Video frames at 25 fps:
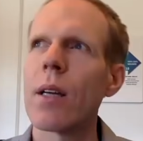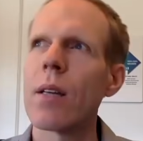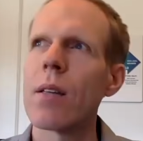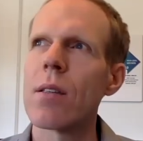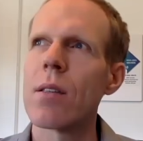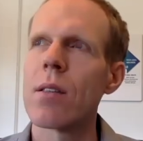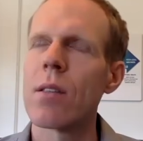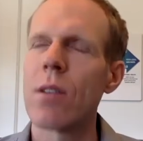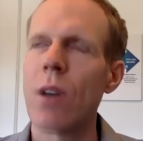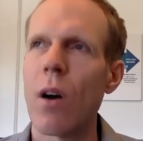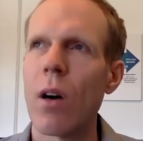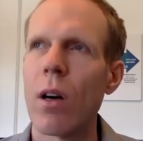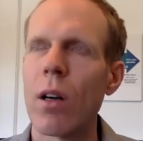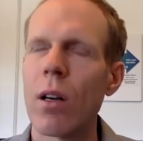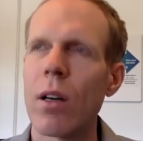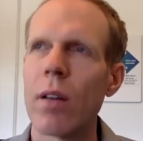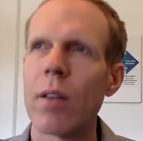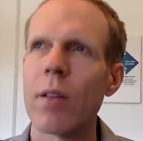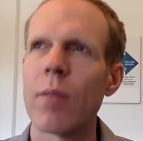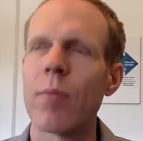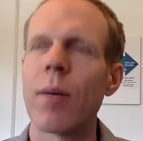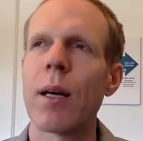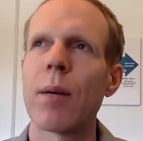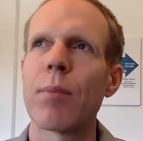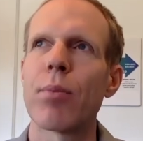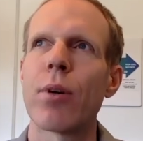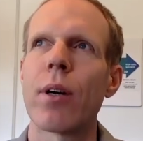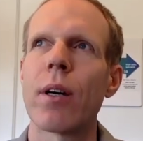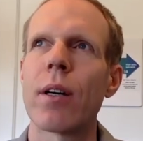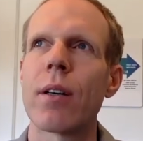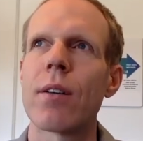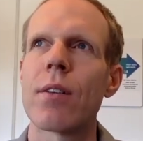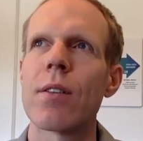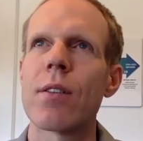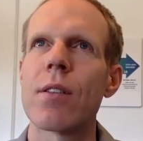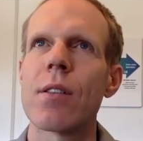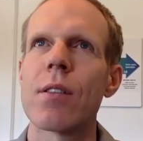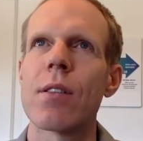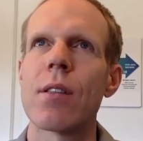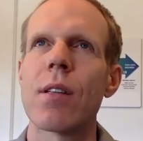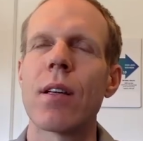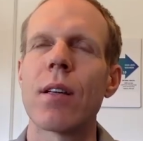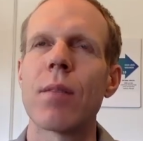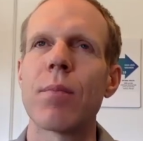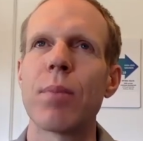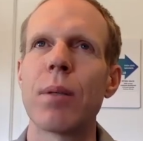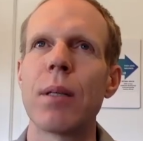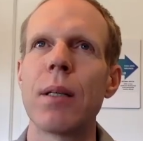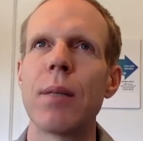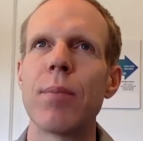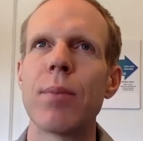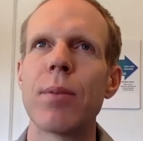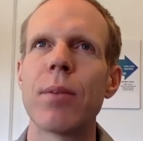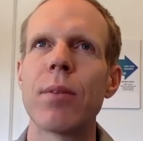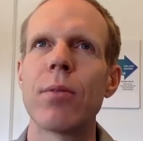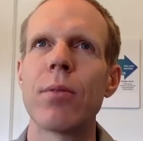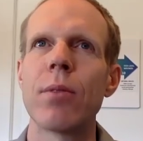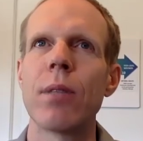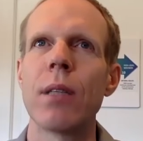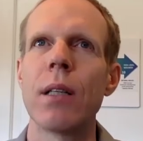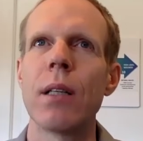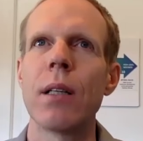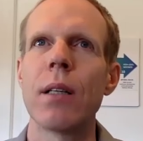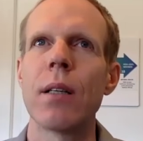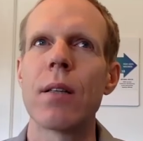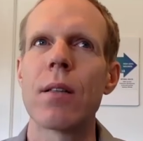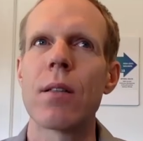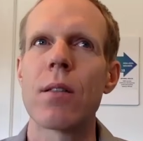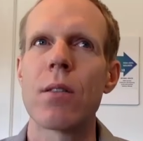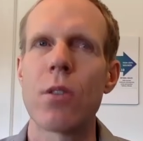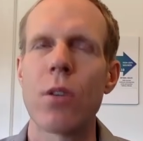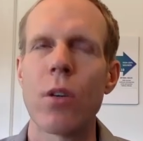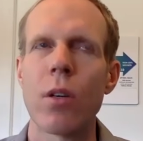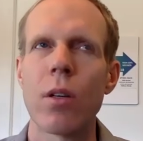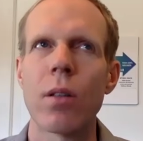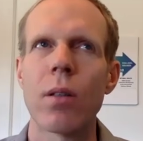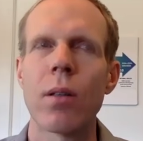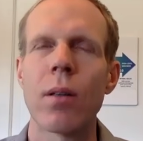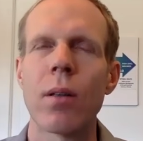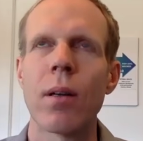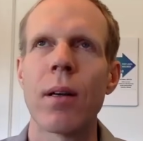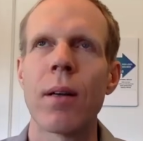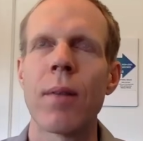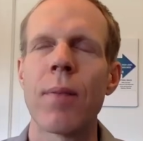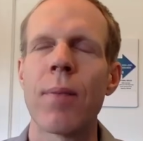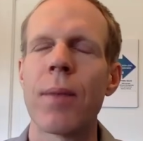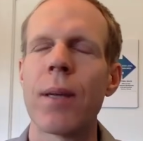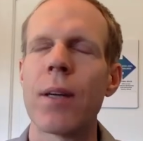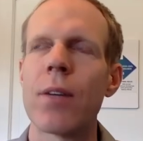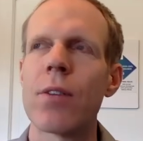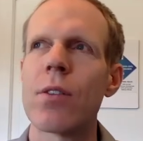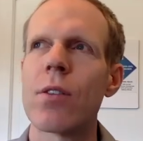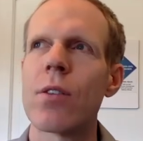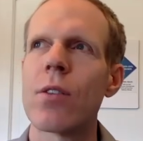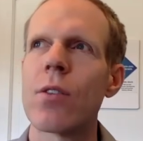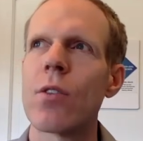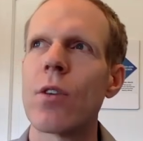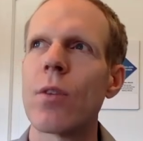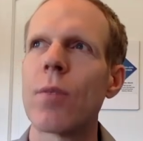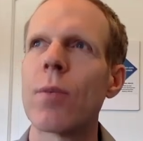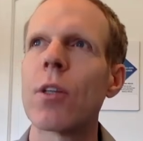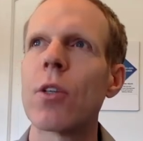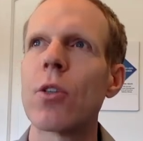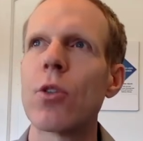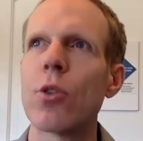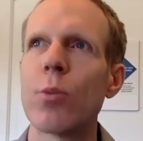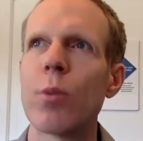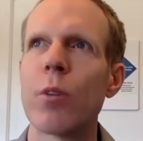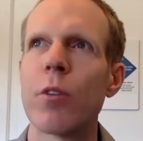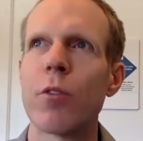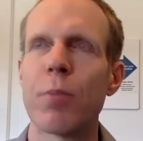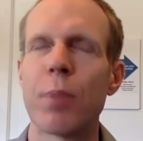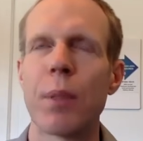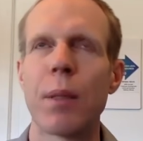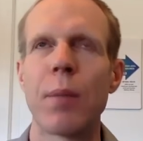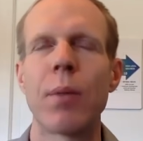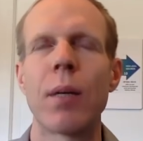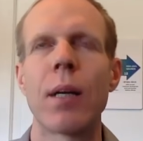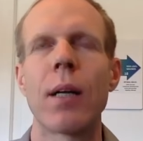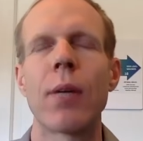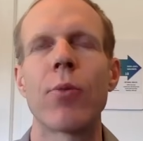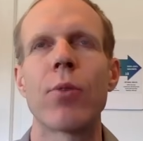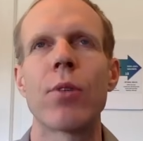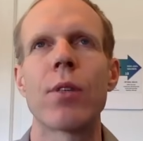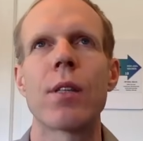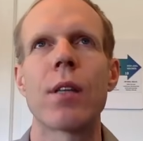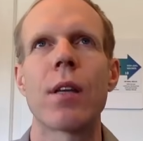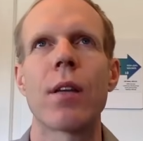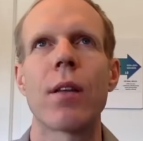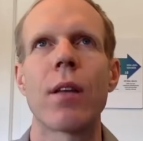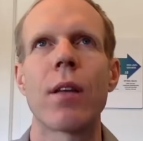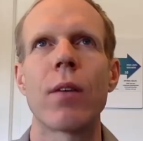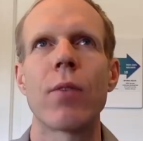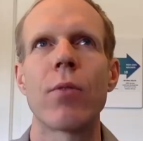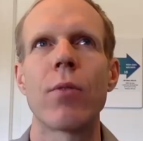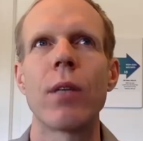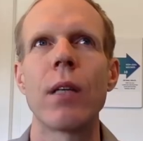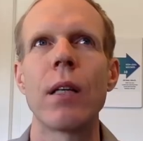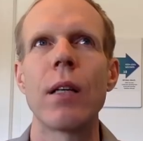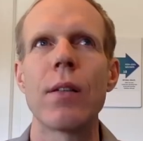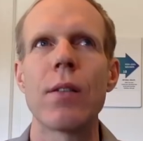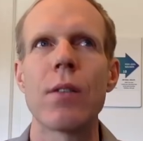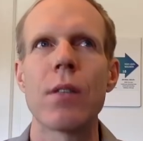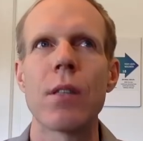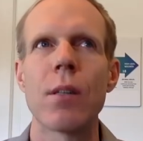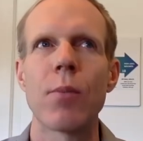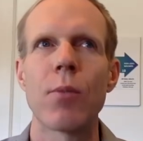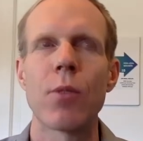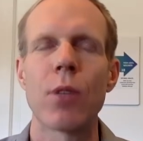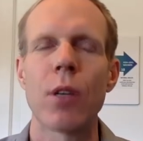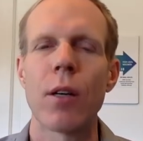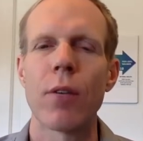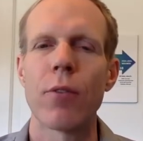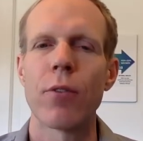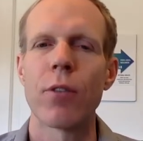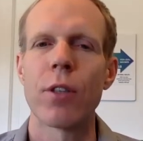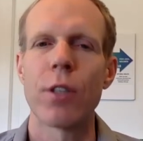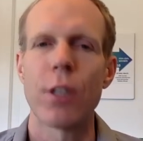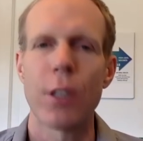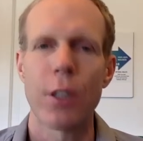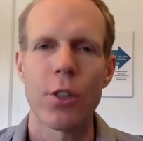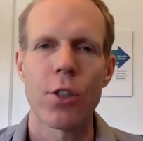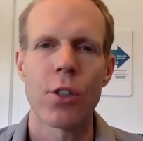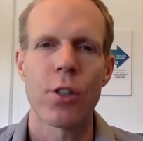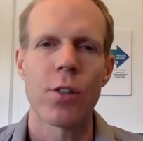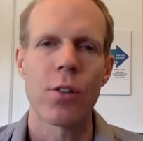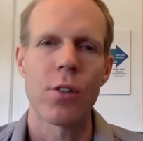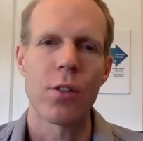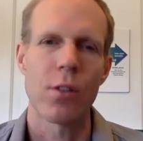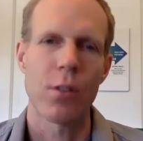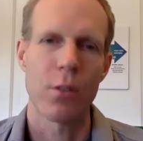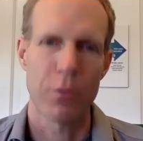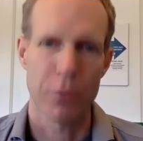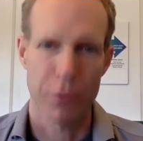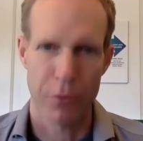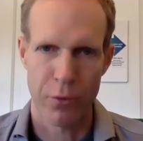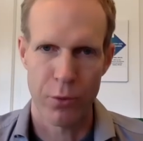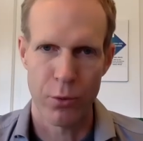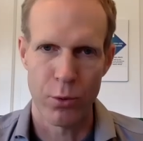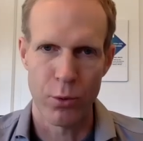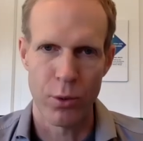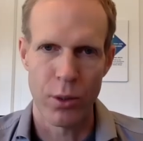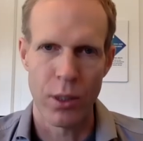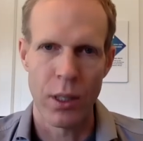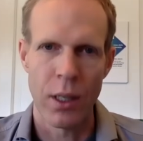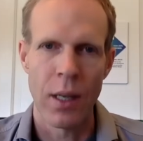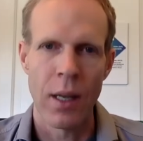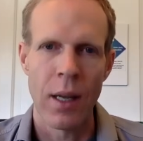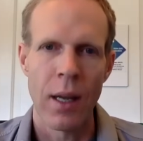saw a lot in my practice is that people really there's a certain group of people, I would say, that really seem to have addictions to food.